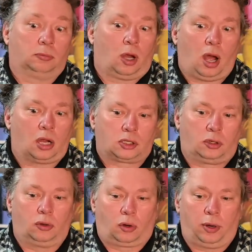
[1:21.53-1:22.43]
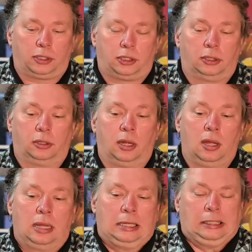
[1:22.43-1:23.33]
ask your question
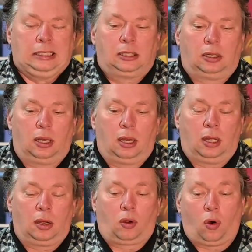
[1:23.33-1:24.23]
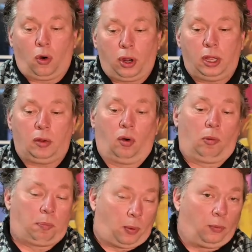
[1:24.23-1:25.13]
koi
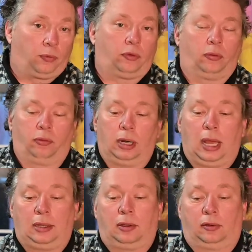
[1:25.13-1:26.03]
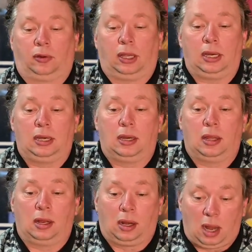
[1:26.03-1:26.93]
or pond related in
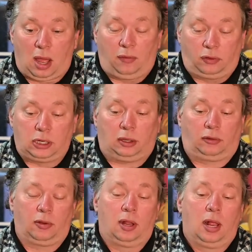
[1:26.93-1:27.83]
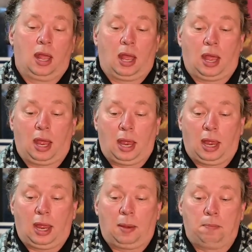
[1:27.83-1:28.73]
the live chat.
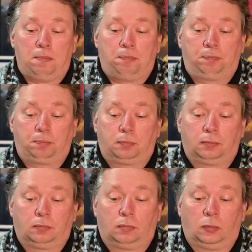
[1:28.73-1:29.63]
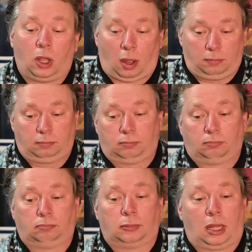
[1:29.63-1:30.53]
Yeah,
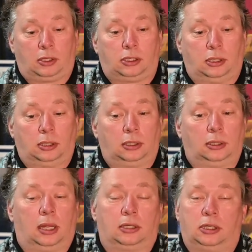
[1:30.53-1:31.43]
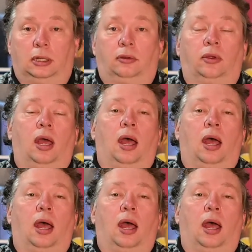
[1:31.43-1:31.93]
that's it.